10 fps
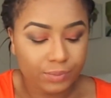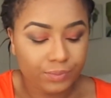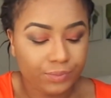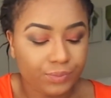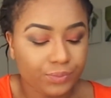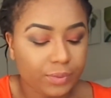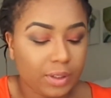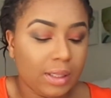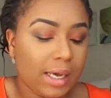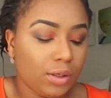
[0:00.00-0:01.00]
I just
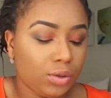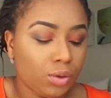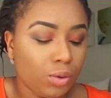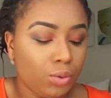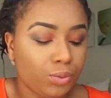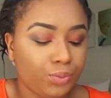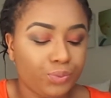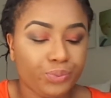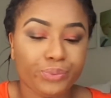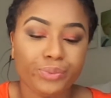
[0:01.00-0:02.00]
apply the bronzer
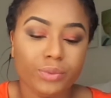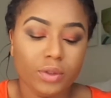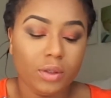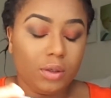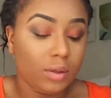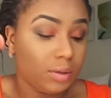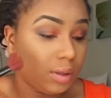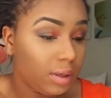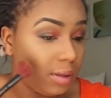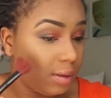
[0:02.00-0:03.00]
lightly.